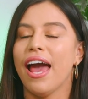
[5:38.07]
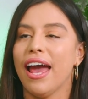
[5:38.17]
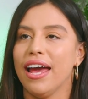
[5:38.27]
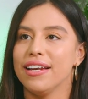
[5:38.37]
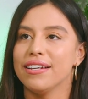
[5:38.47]

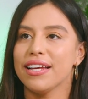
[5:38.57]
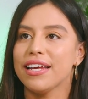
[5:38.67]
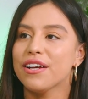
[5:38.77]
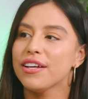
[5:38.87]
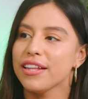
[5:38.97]
And
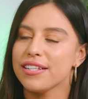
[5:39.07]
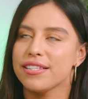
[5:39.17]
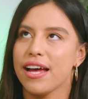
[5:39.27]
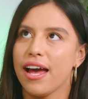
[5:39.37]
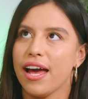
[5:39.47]
hearing that
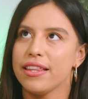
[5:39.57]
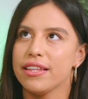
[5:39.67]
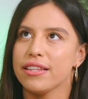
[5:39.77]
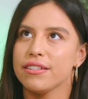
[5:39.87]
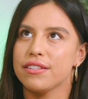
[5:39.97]
stat, I
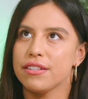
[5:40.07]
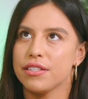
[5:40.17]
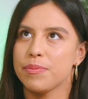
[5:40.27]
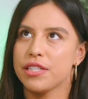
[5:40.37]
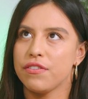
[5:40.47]
think the
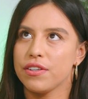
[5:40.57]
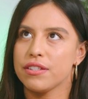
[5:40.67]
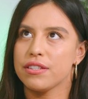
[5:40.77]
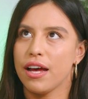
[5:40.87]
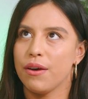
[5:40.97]
specific
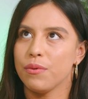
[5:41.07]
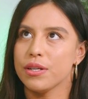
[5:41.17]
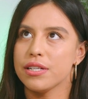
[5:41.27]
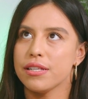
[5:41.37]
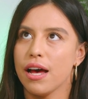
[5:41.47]
stat
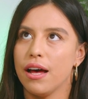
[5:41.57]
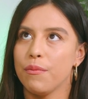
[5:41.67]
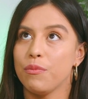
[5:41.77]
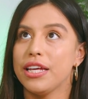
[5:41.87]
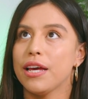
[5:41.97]
was
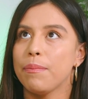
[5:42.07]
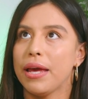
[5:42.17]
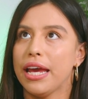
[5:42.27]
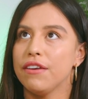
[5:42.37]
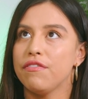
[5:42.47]
we get
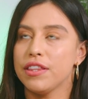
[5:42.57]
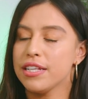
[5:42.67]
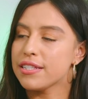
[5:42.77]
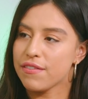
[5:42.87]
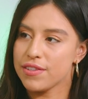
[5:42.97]
paid
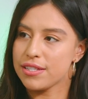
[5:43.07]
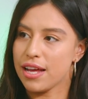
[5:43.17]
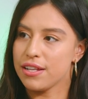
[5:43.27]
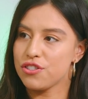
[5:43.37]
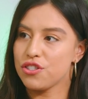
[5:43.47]
57
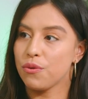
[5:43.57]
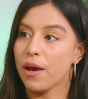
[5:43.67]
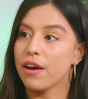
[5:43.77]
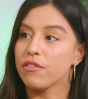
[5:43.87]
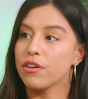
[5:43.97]
cents to
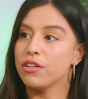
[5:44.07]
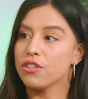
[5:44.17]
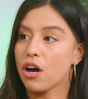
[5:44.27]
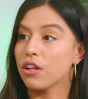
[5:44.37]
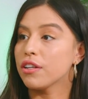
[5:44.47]
every
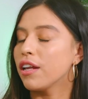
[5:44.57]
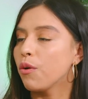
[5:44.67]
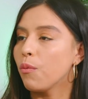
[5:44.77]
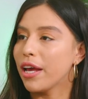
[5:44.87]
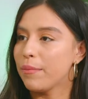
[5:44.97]
dollar that a
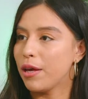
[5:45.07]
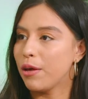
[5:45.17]
white male